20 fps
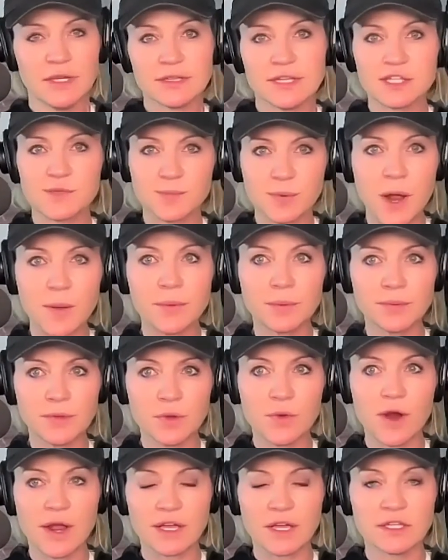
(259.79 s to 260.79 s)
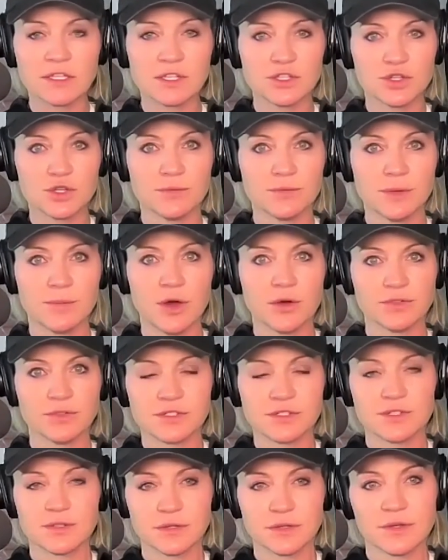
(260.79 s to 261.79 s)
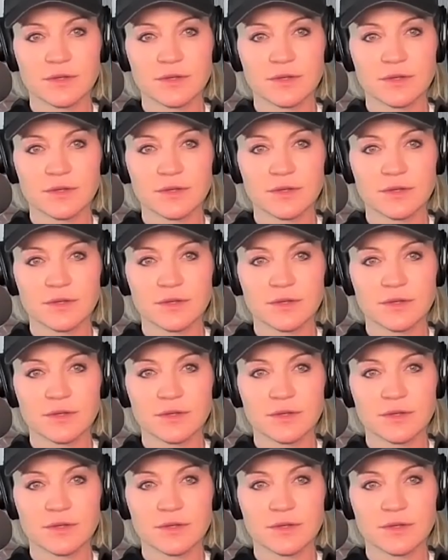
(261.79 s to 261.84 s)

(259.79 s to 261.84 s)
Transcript: That's probably where I consume the most.